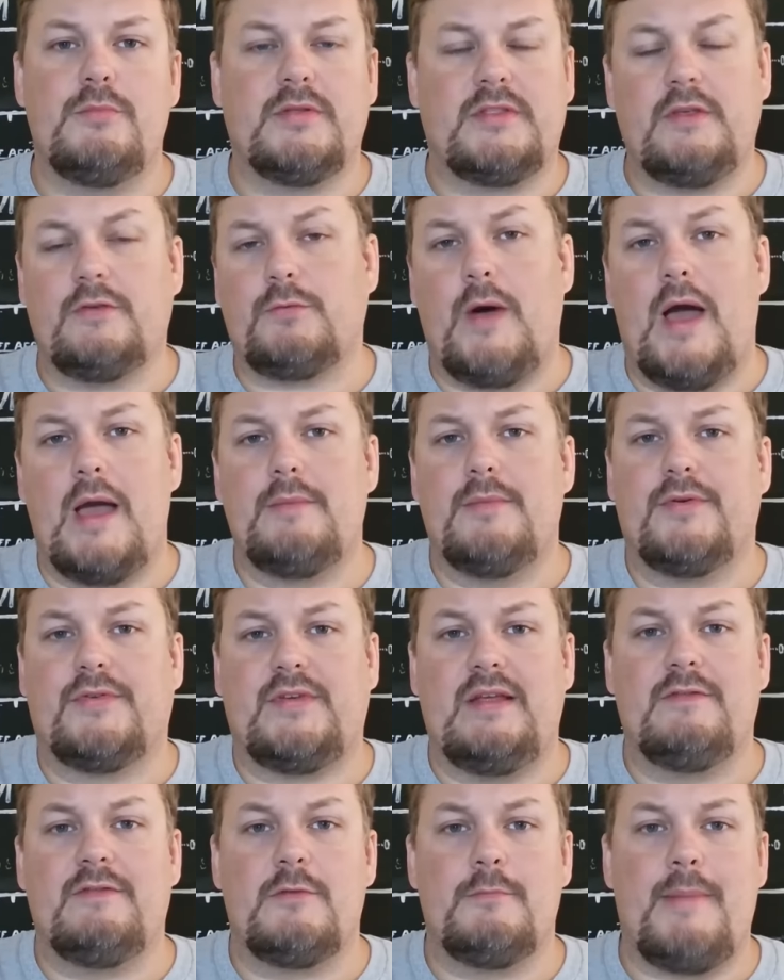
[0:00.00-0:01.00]
But this wide
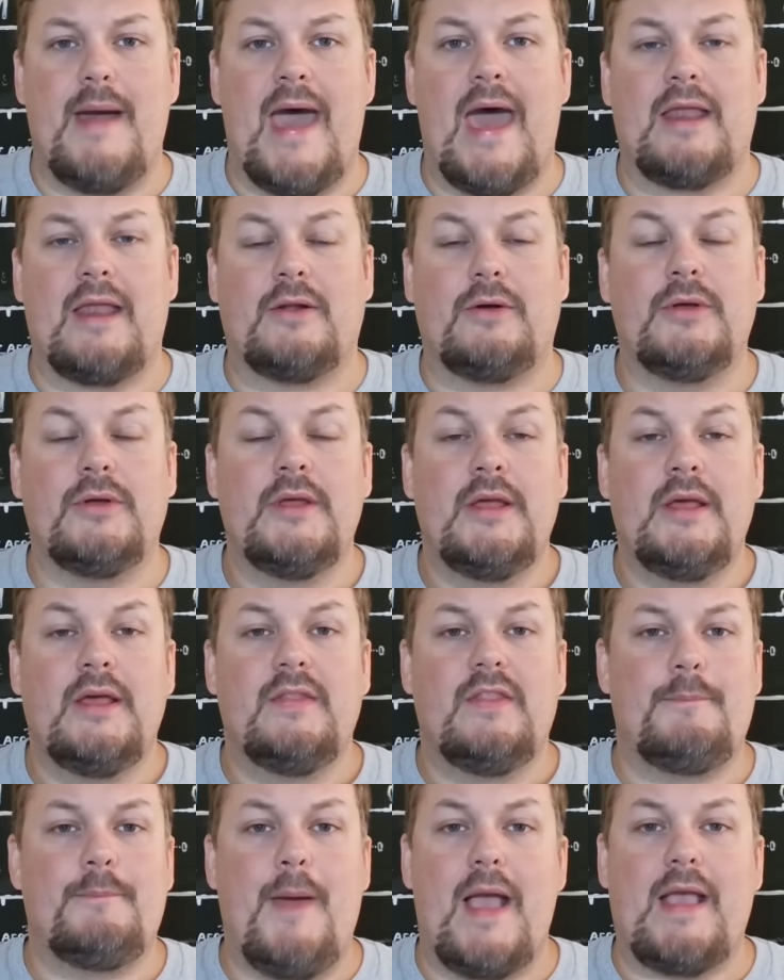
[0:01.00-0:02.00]
receiver battle,
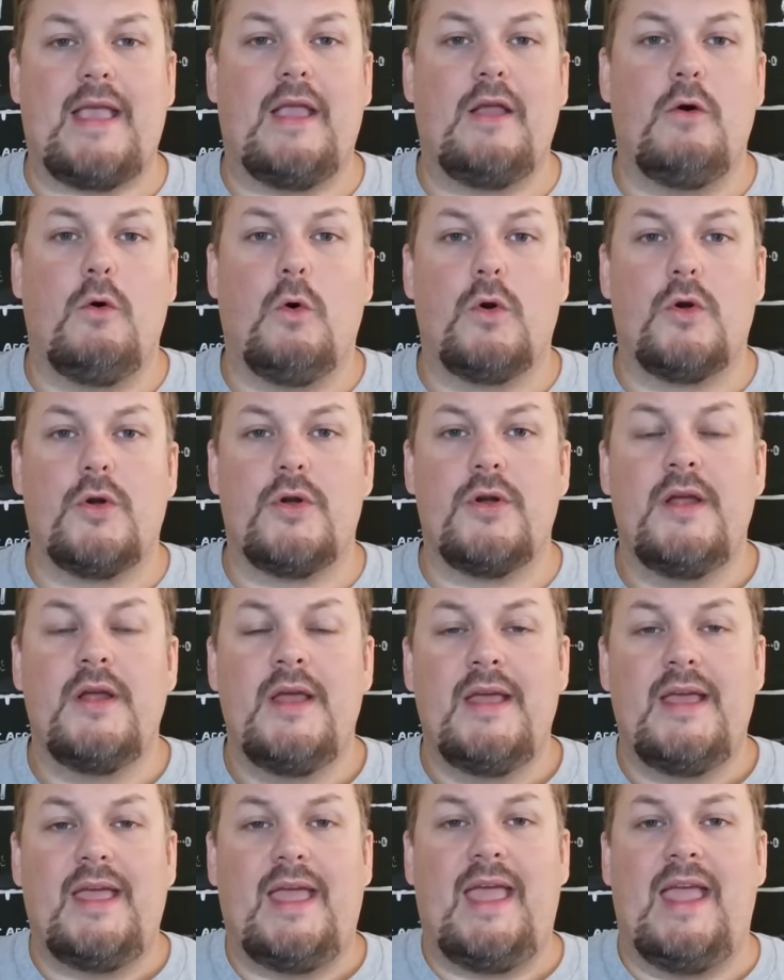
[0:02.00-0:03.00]
the pecking order
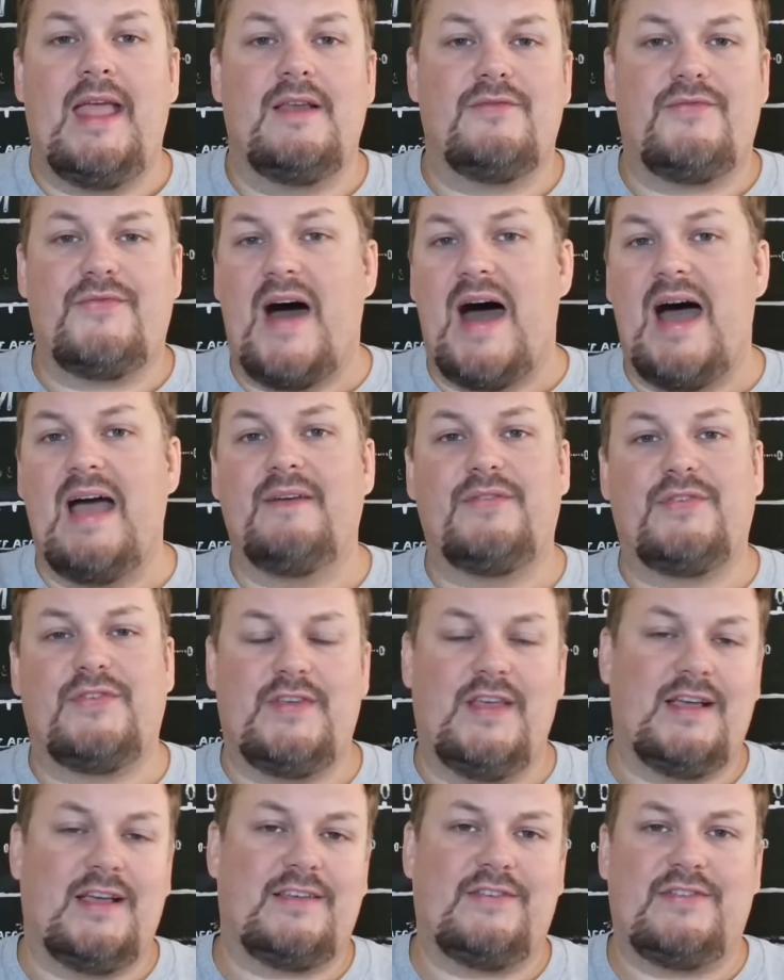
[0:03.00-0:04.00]
in 5,
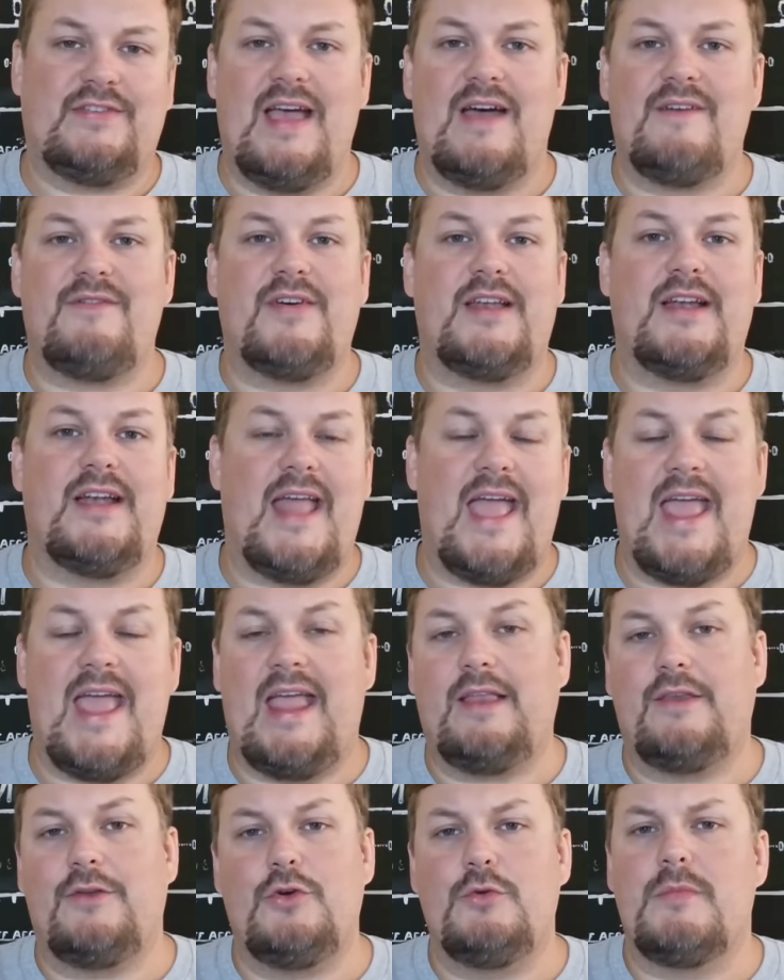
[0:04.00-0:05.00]
6, 7, and
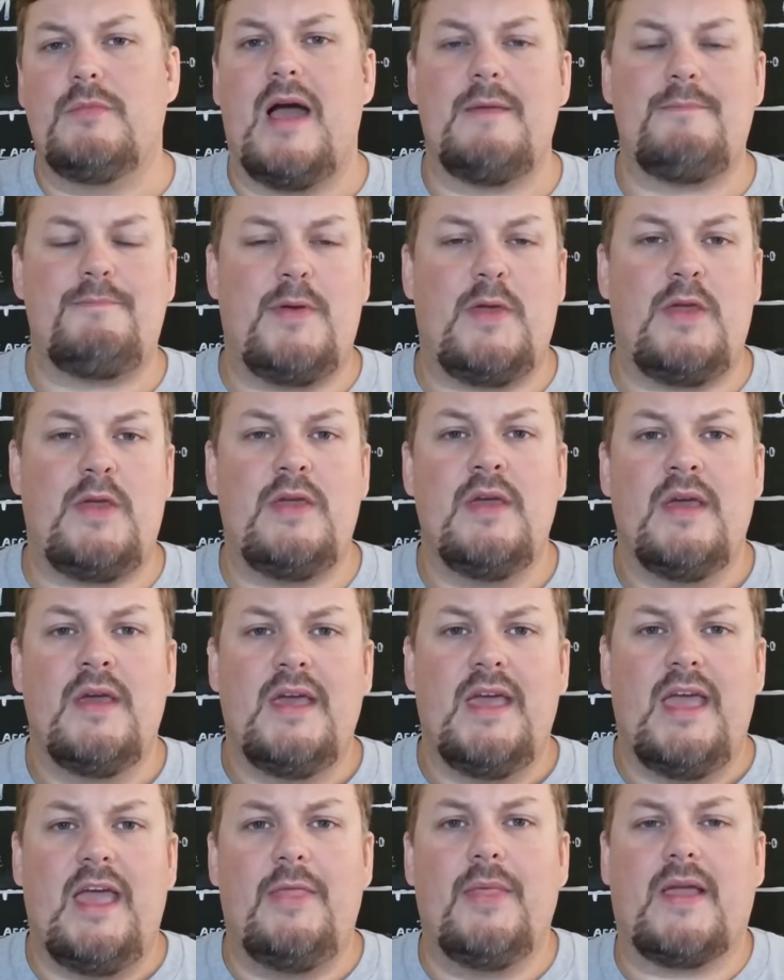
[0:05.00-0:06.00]
8, and who might be
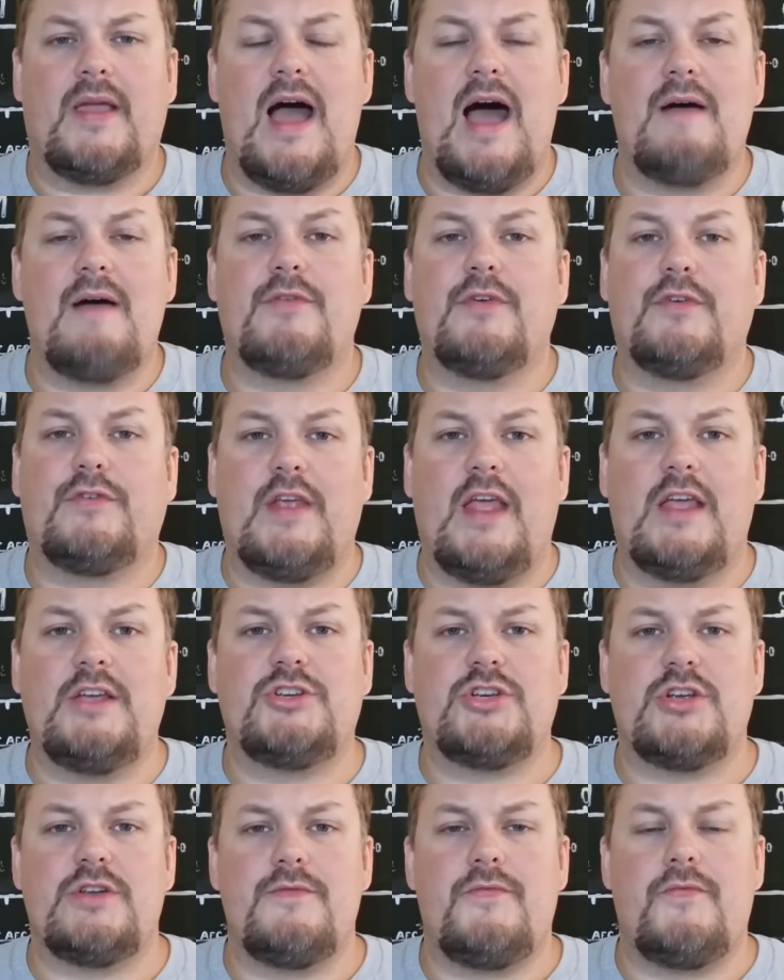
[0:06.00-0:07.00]
in the
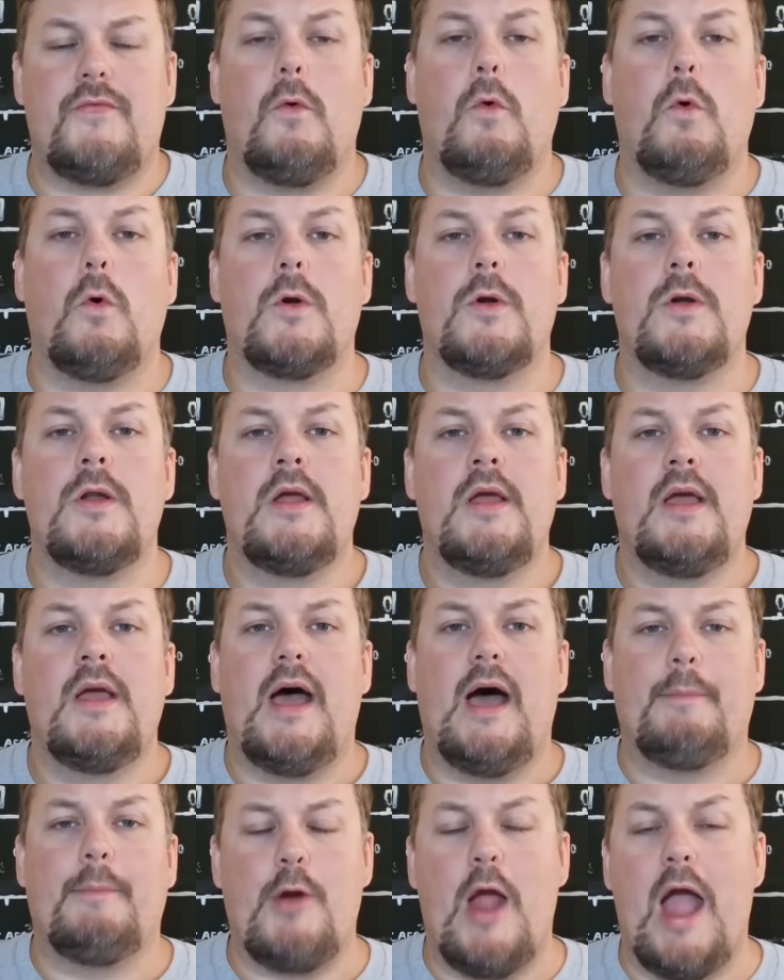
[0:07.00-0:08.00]
conversation for
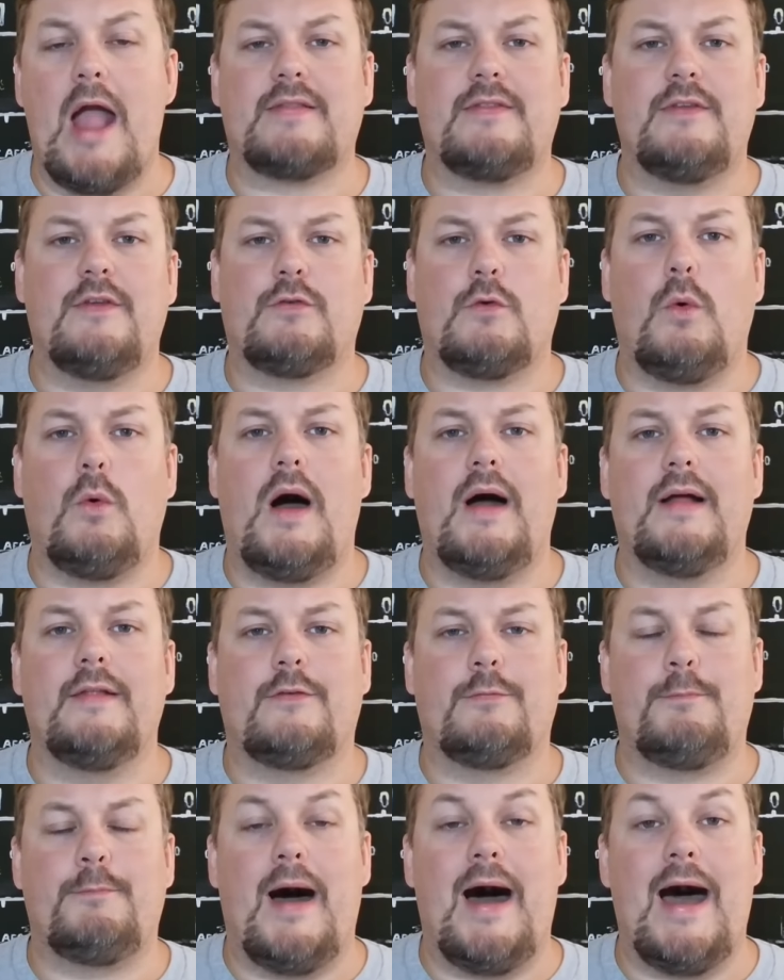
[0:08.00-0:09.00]
a practice squad
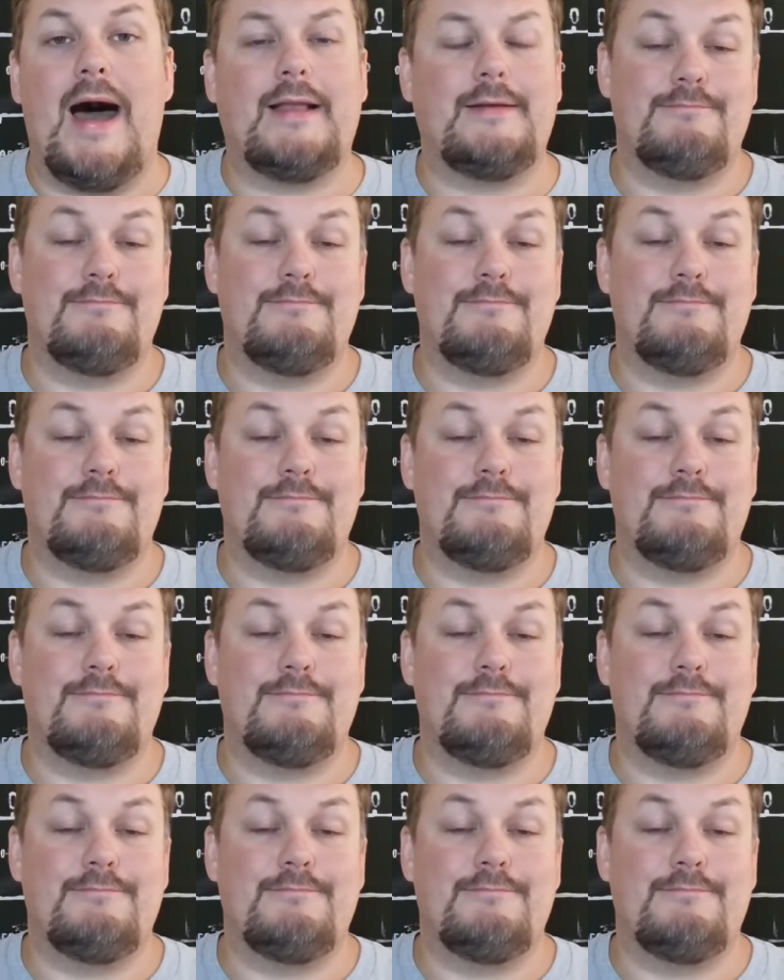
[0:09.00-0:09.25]
spot,